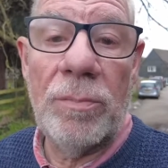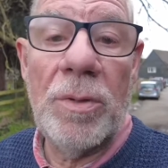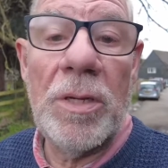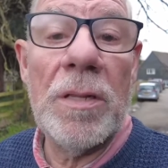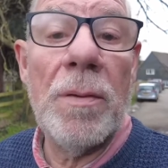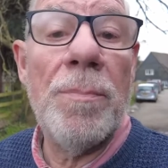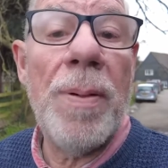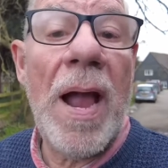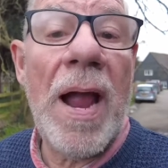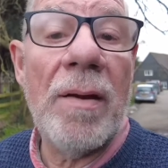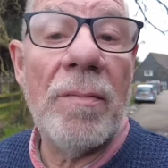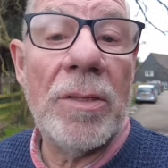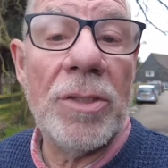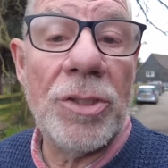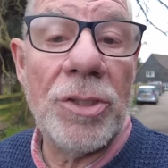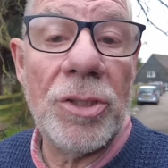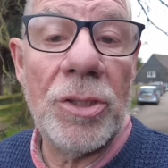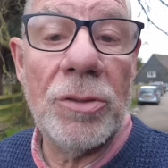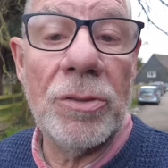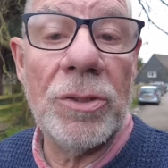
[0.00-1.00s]
with a
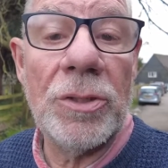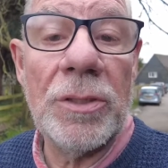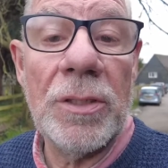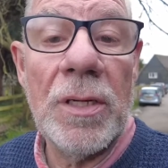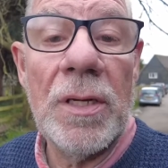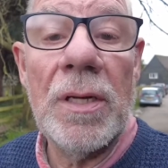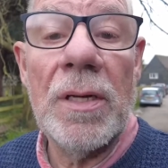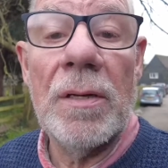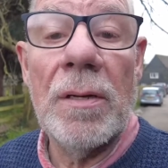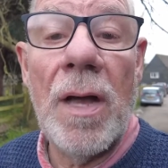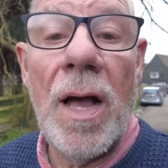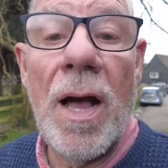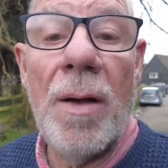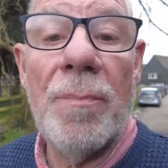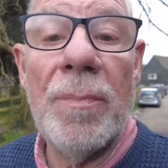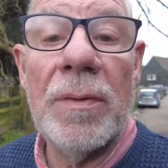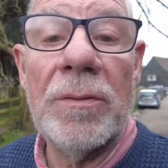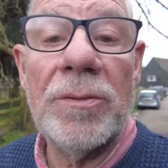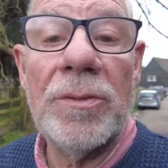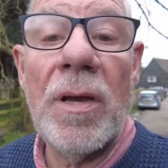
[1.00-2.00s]
parachute.
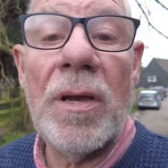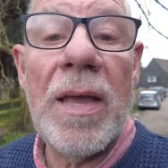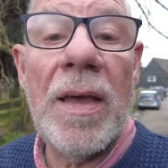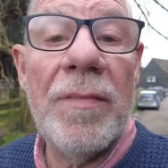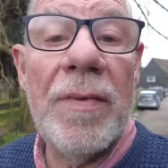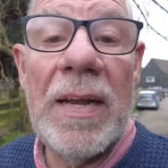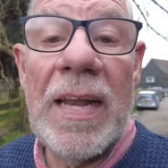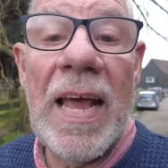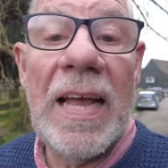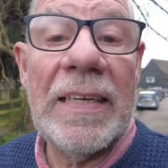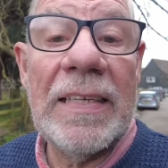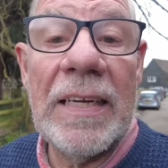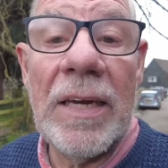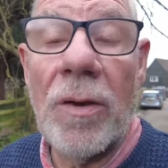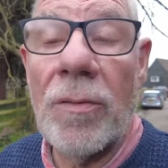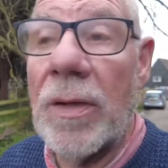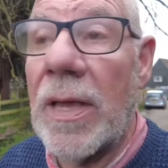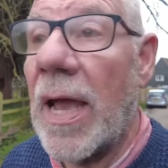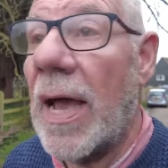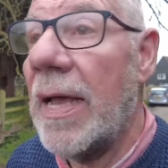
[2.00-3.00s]
So I guess he landed
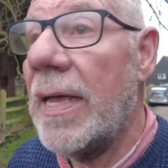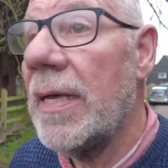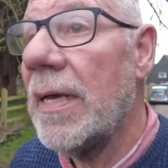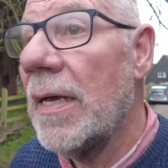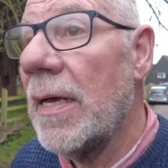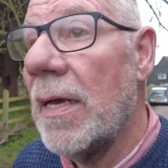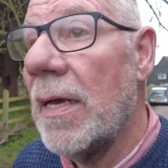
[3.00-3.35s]
okay.